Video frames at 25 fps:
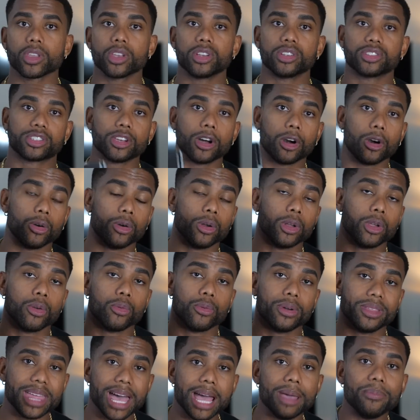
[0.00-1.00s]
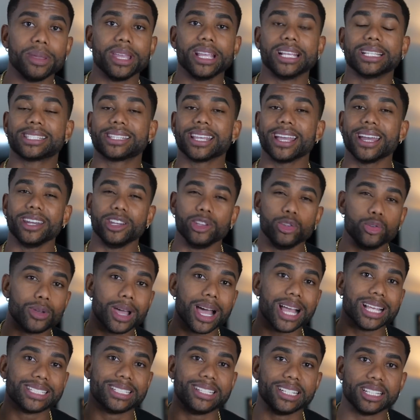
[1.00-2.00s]
So with that being said, you
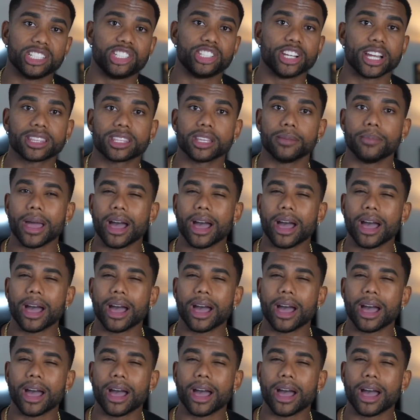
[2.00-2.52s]
guys need to check them